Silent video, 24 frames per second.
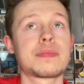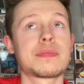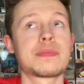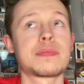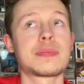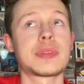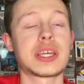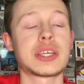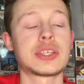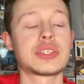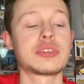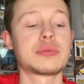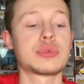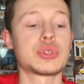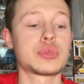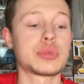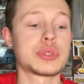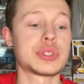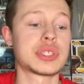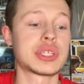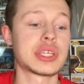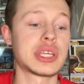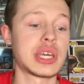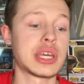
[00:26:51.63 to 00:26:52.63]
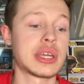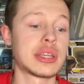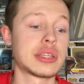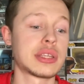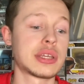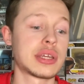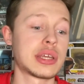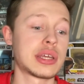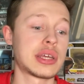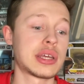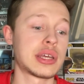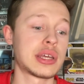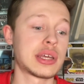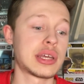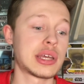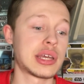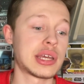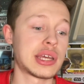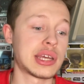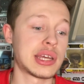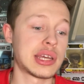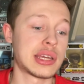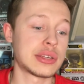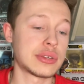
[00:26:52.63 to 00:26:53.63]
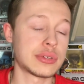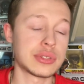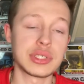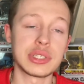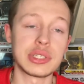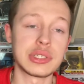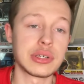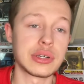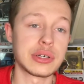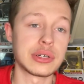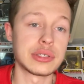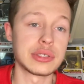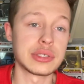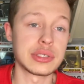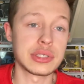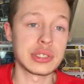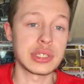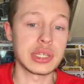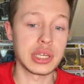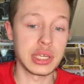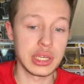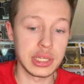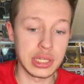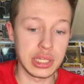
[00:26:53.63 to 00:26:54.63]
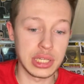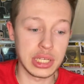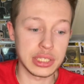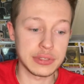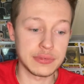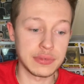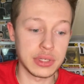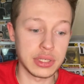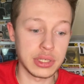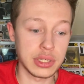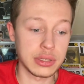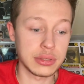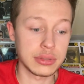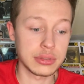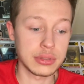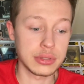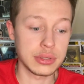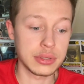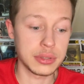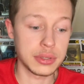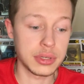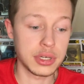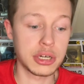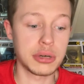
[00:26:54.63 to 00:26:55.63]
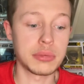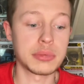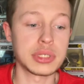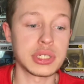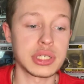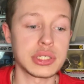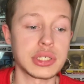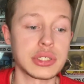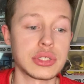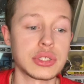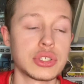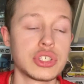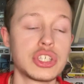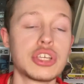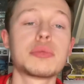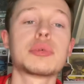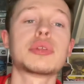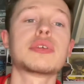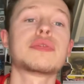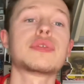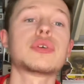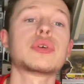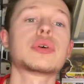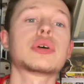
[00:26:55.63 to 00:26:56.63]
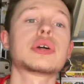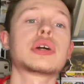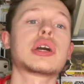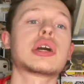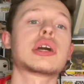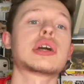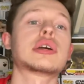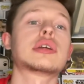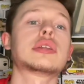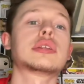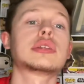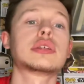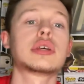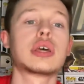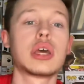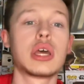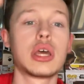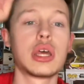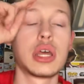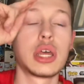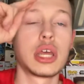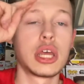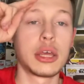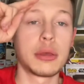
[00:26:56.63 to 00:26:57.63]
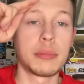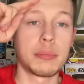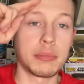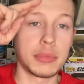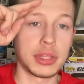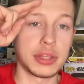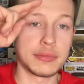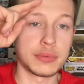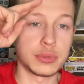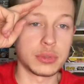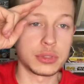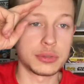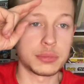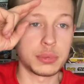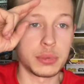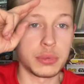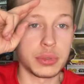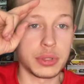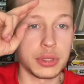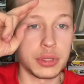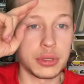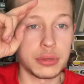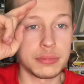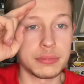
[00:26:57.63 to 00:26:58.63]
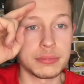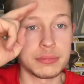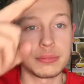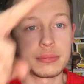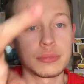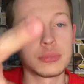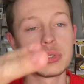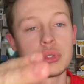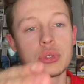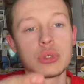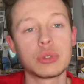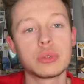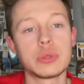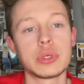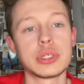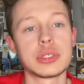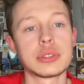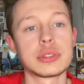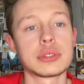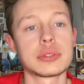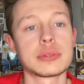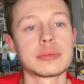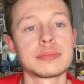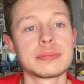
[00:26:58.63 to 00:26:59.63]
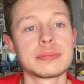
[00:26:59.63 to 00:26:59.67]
thank you so much once again, and I'll see you guys in the next video. I've been Jack Tesson, you've been a viewer, and may the force be with you, always.